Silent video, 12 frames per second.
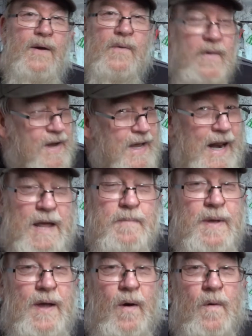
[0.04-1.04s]
Well, g'day
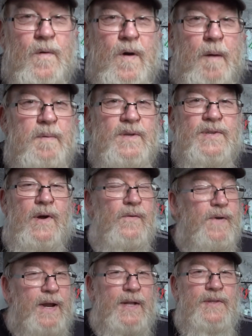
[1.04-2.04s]
me old cobbers. I
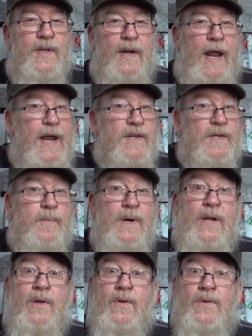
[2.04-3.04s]
reckon today is a
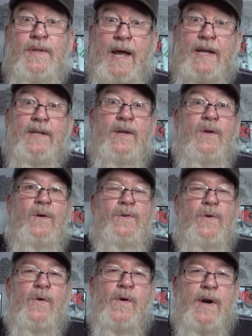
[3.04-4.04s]
pretty good day to do a
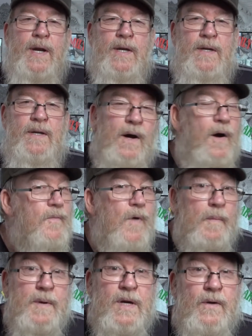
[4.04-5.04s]
drawing. I'm
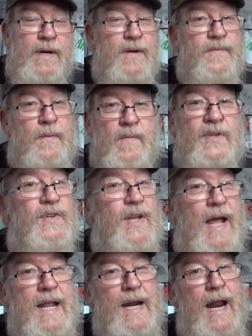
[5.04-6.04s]
Robbie Greer from
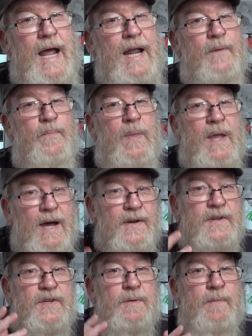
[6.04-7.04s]
Rusticated-Art, and
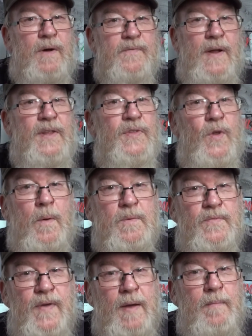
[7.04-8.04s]
this is my Fun
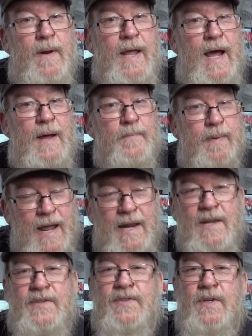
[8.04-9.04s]
Times Family Art
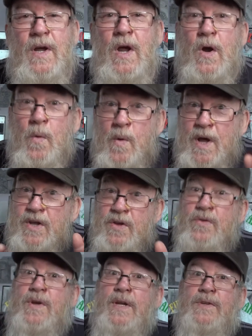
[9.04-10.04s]
playlist where
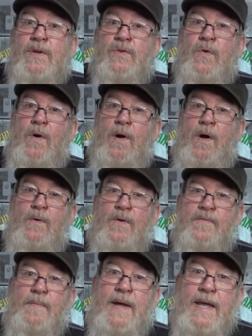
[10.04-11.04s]
you get to draw along
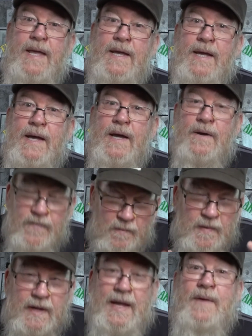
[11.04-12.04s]
with me
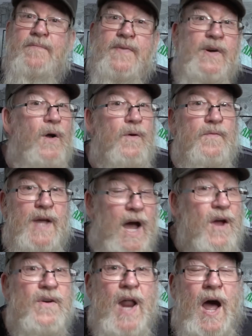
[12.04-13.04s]
from the comfort of your
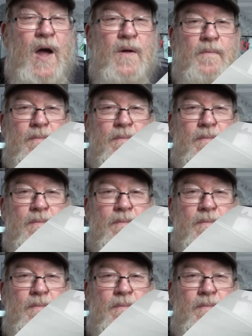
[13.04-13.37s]
own home.